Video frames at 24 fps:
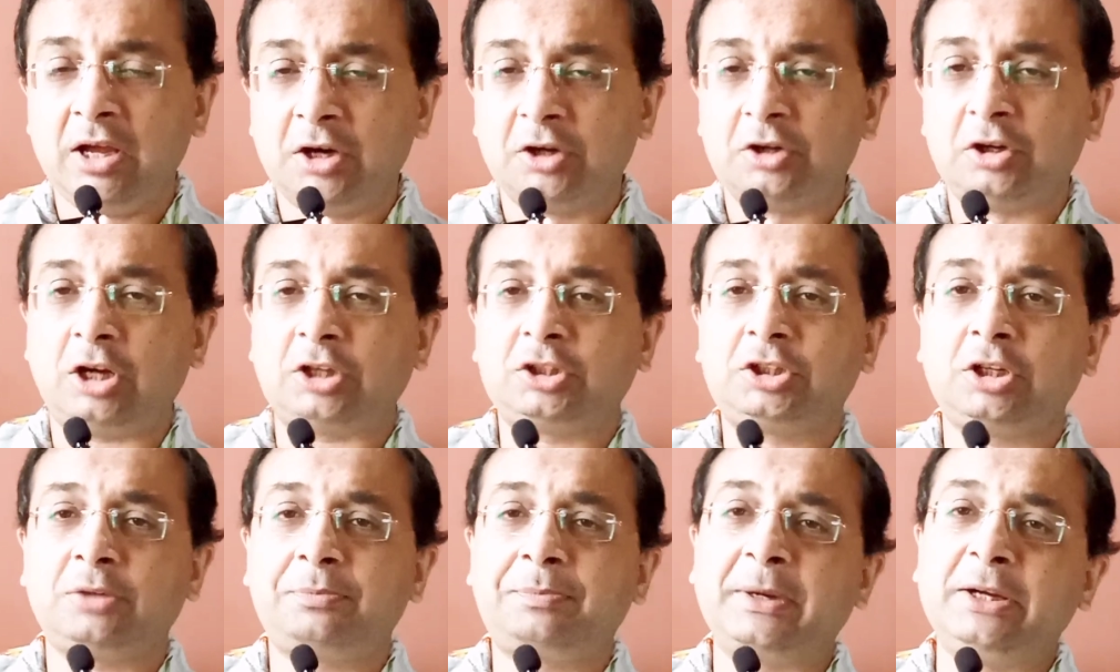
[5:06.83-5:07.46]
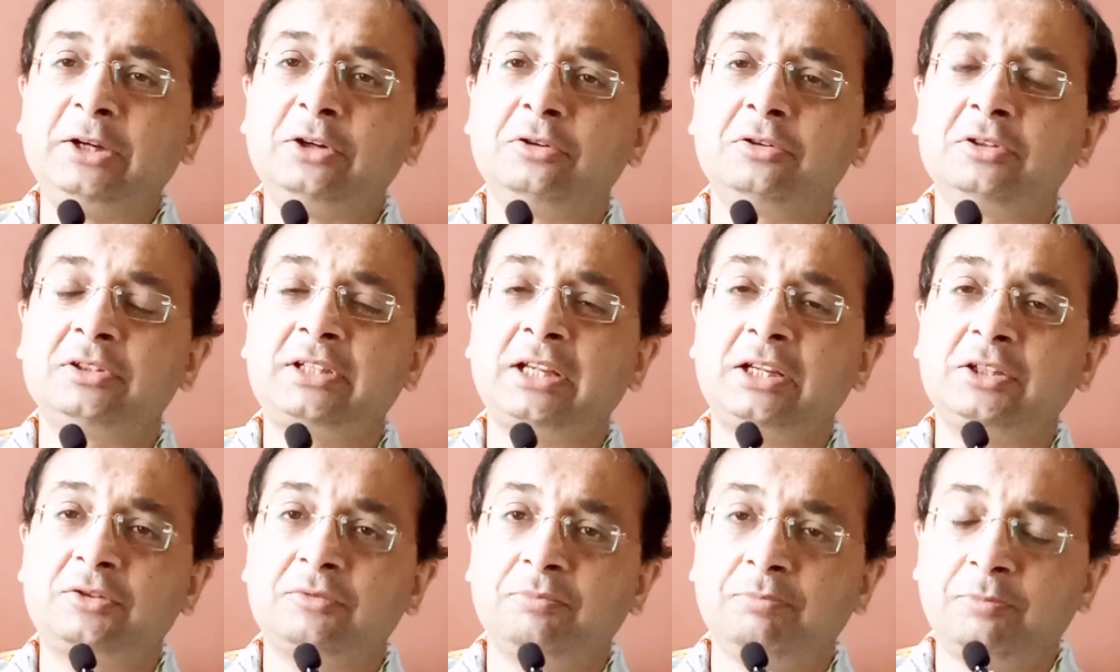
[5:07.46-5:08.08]
Roger Penrose
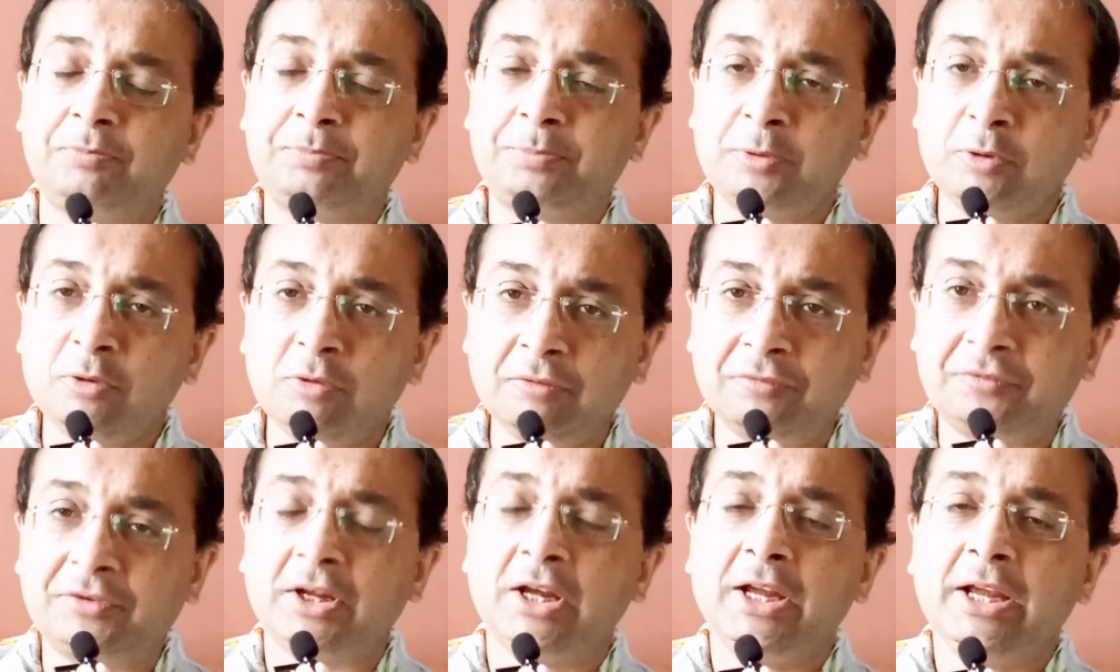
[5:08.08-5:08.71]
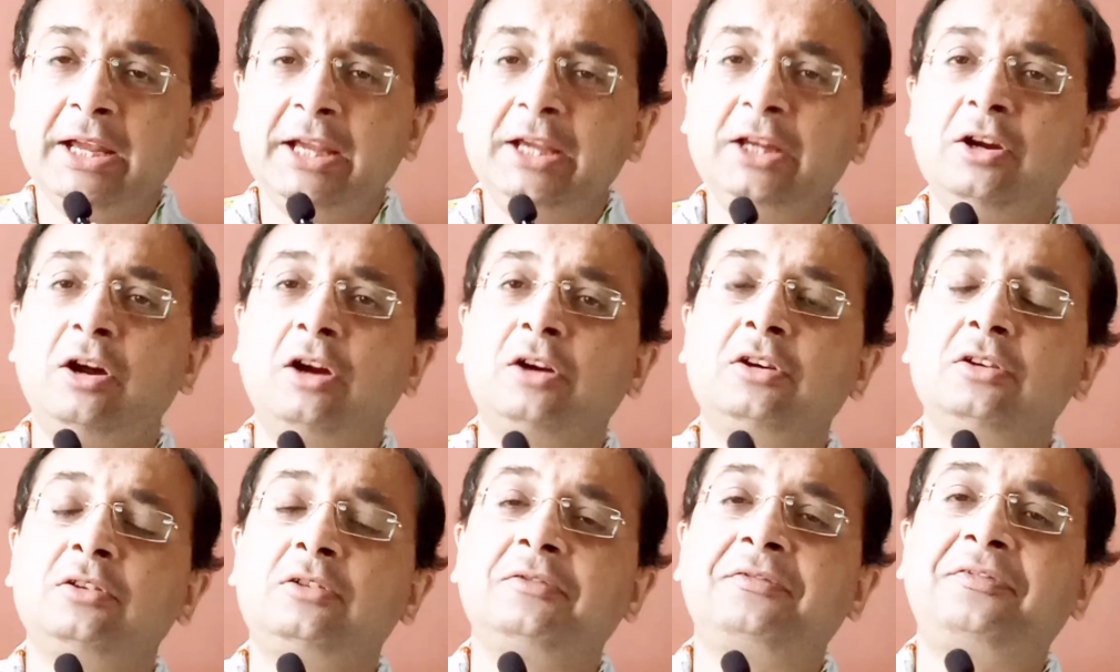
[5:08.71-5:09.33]
has proved in
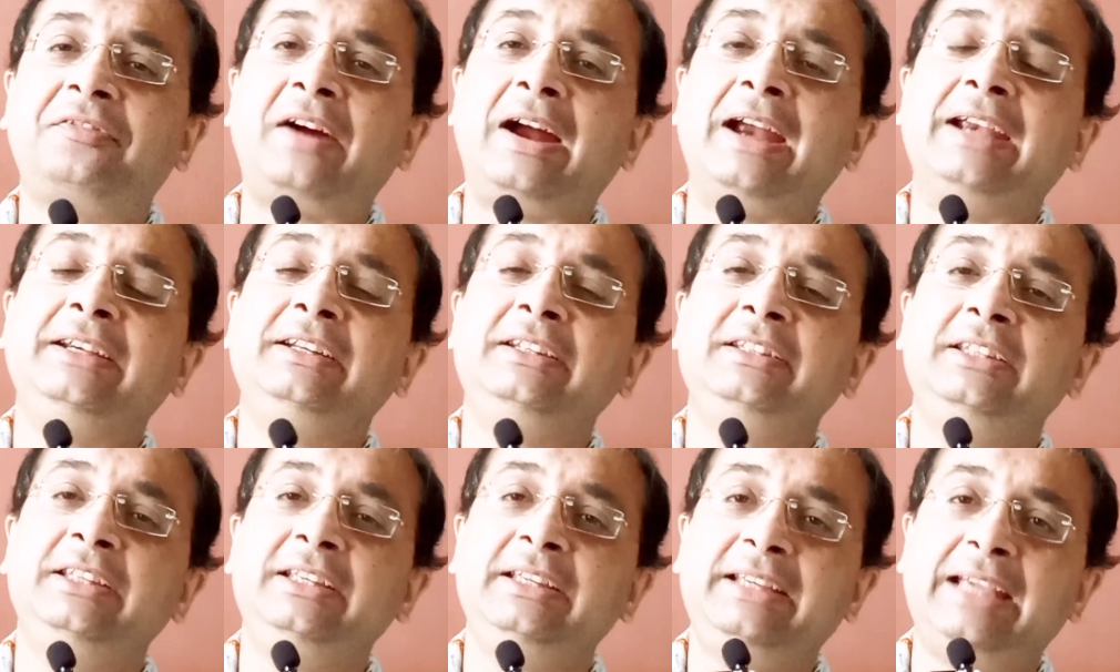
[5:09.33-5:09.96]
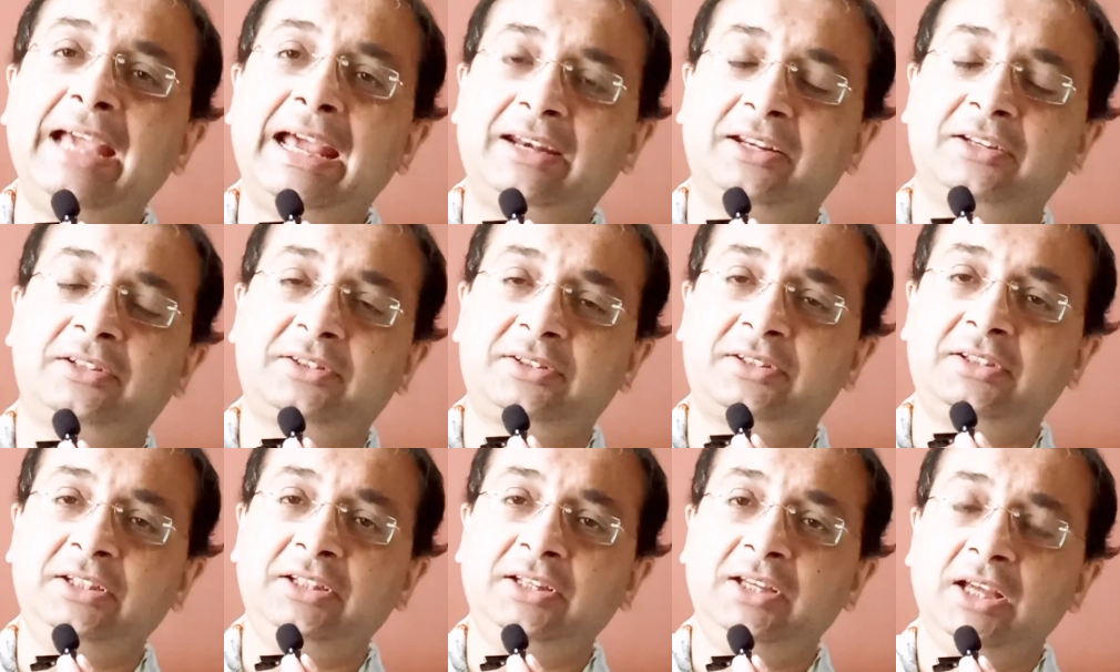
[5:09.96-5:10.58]
order to find the
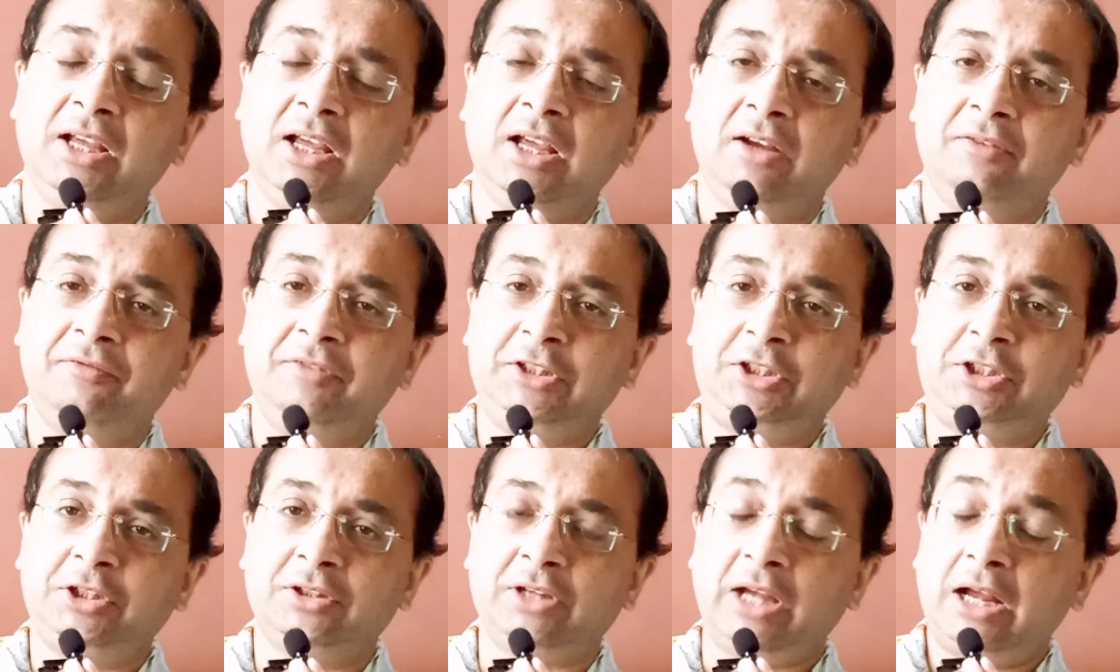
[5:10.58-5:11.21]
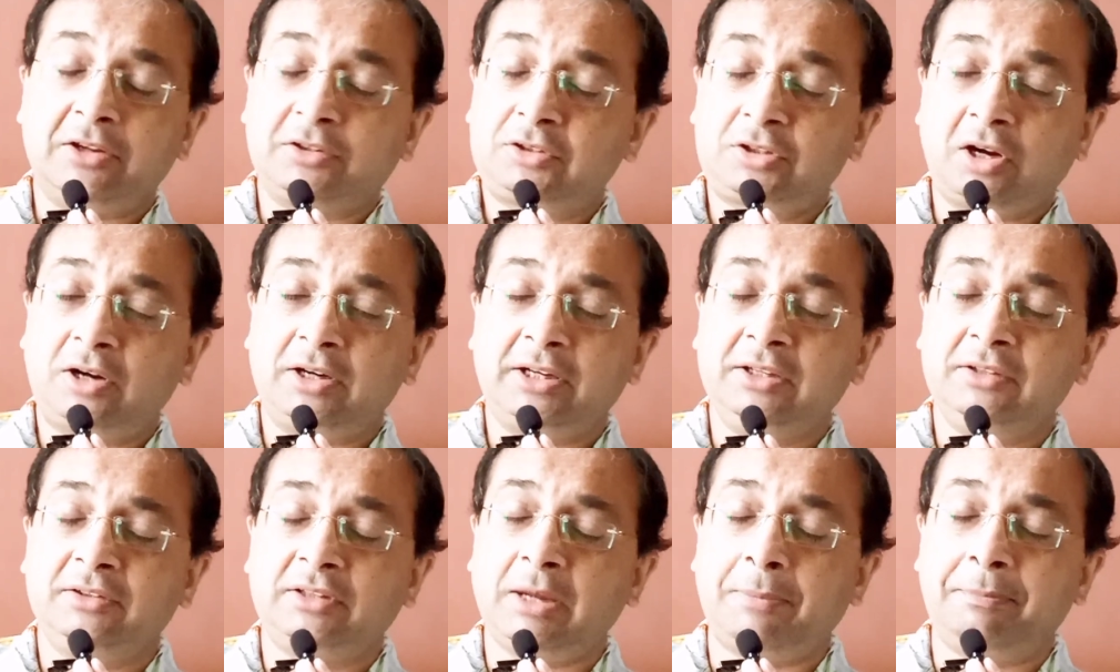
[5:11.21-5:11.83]
galaxy, which is
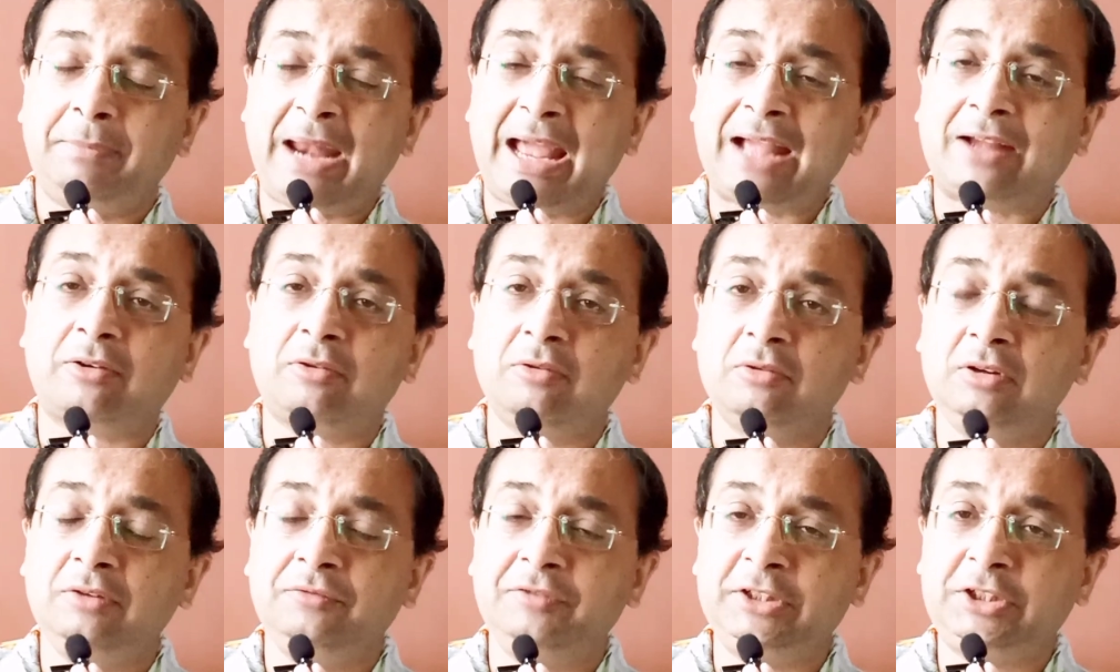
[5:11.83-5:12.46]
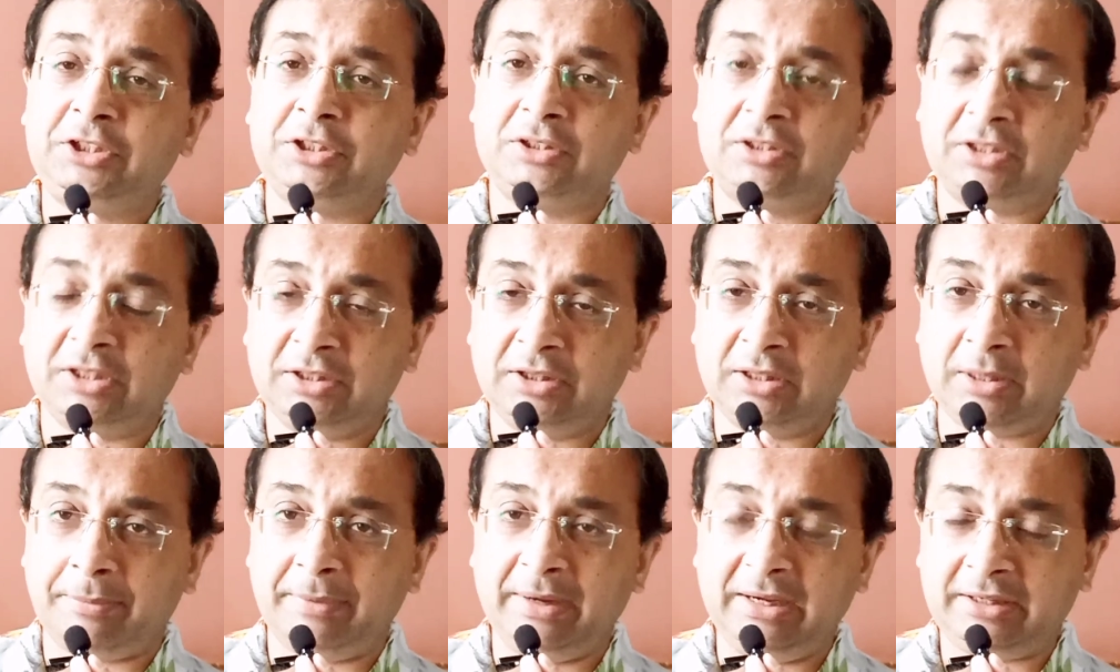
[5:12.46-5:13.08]
the black hole, which is
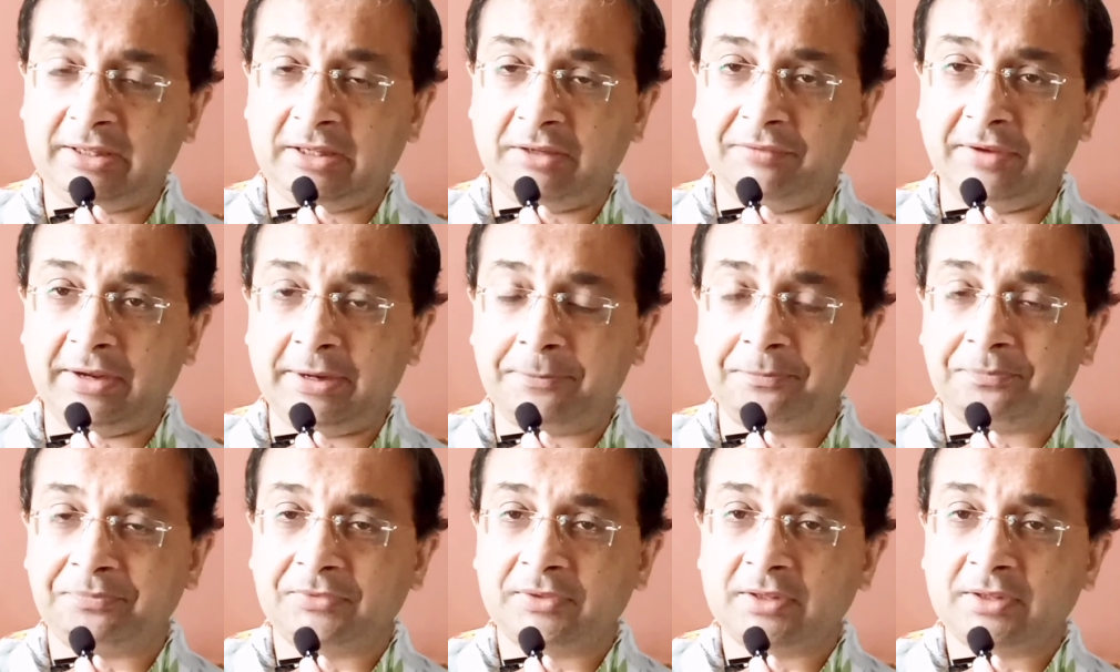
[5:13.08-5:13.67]
in the Milky Way.